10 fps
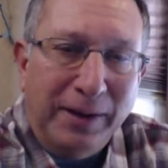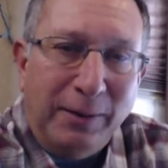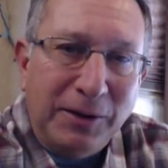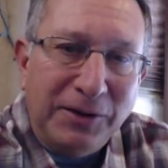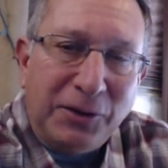Now, I
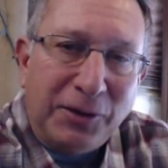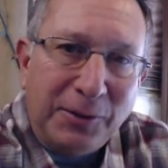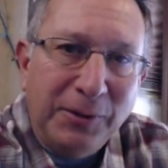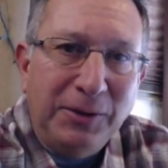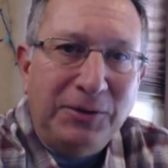want to
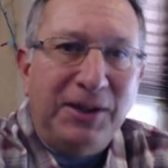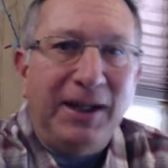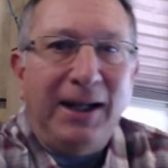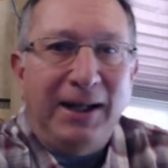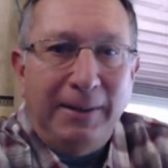talk with you
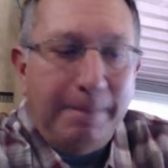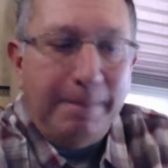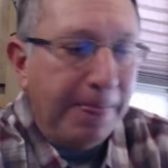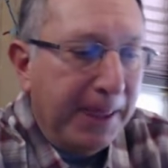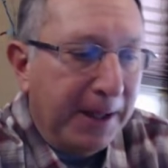today
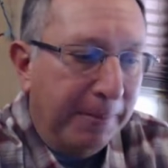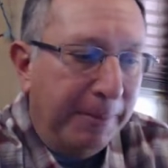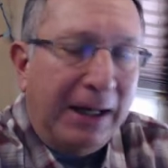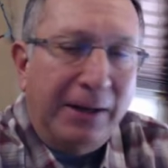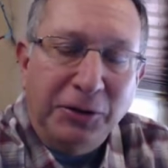
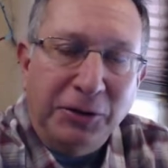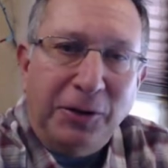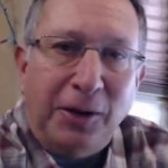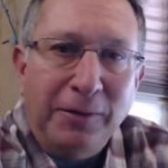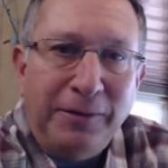about your
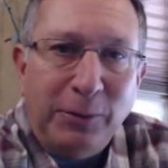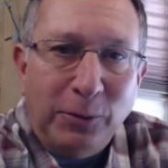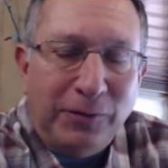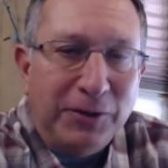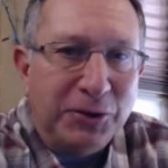RV
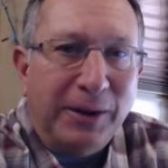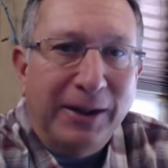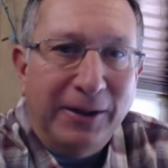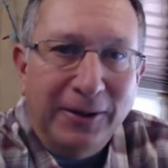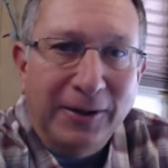
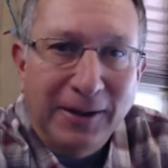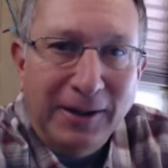refrigerator.